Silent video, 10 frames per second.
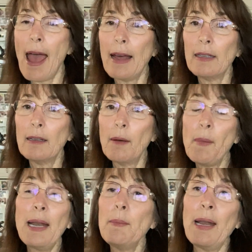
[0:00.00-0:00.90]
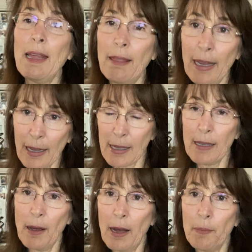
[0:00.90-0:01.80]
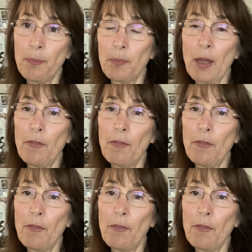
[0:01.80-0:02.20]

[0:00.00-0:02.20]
and many many things um,